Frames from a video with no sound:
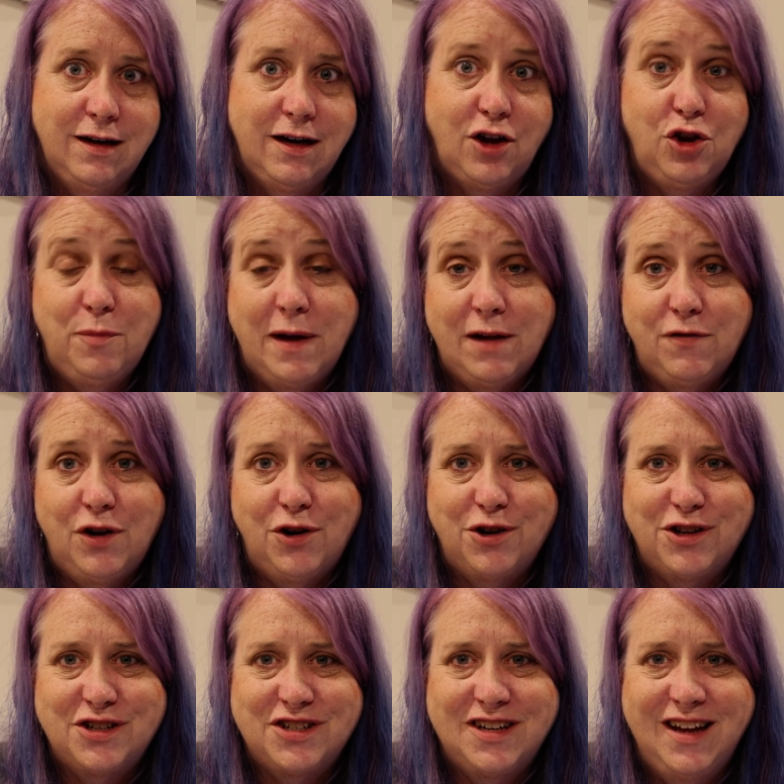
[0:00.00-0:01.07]
Now you may have
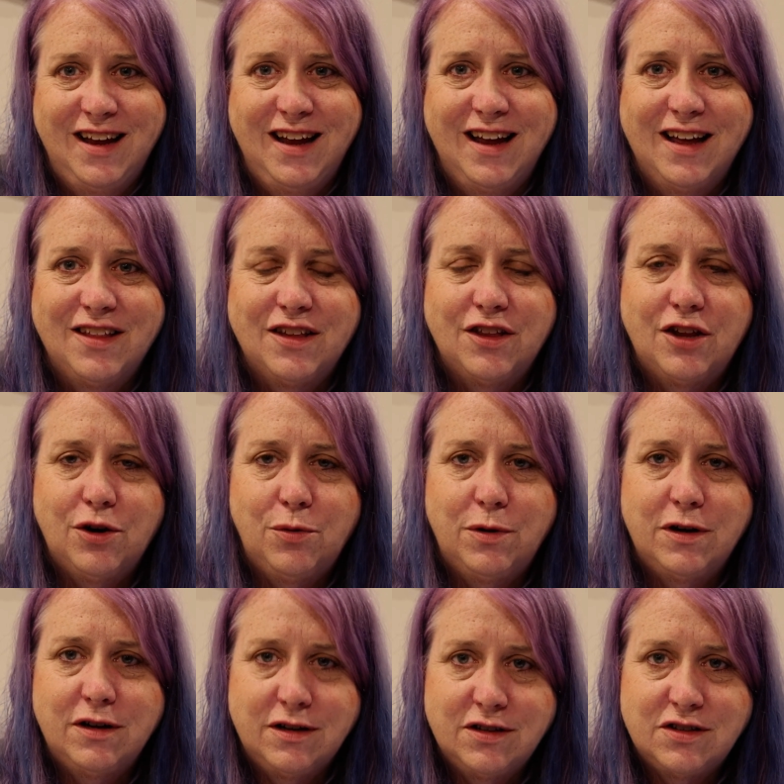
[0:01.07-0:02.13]
noticed that there
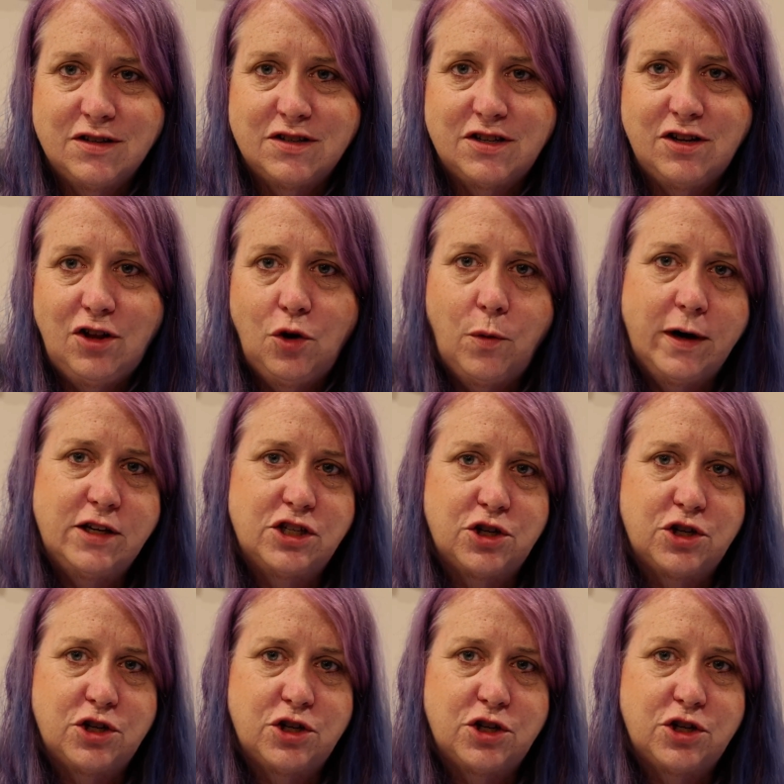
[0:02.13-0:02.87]
was still a white